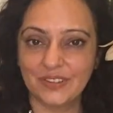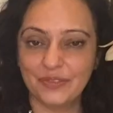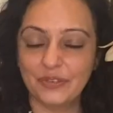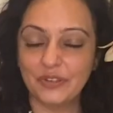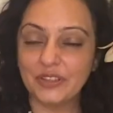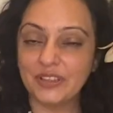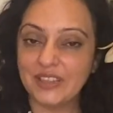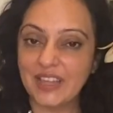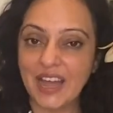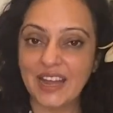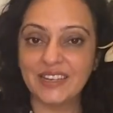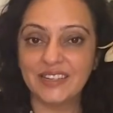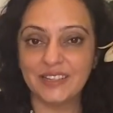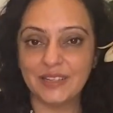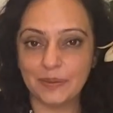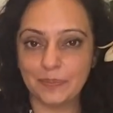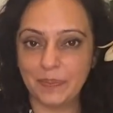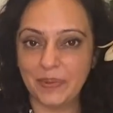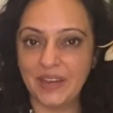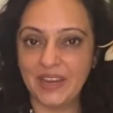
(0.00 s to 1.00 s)
for that
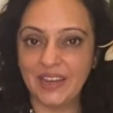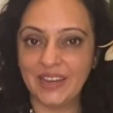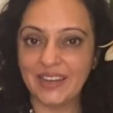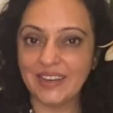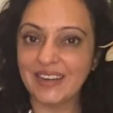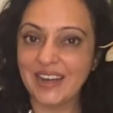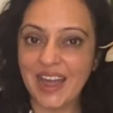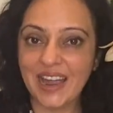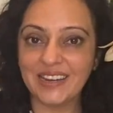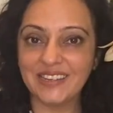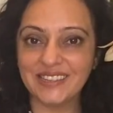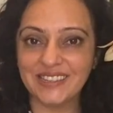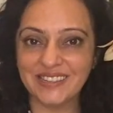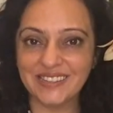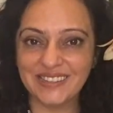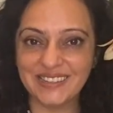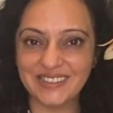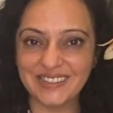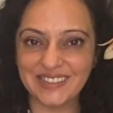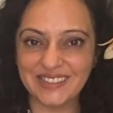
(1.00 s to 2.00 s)
is being
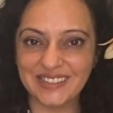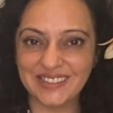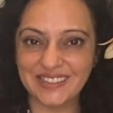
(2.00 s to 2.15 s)
enlightened.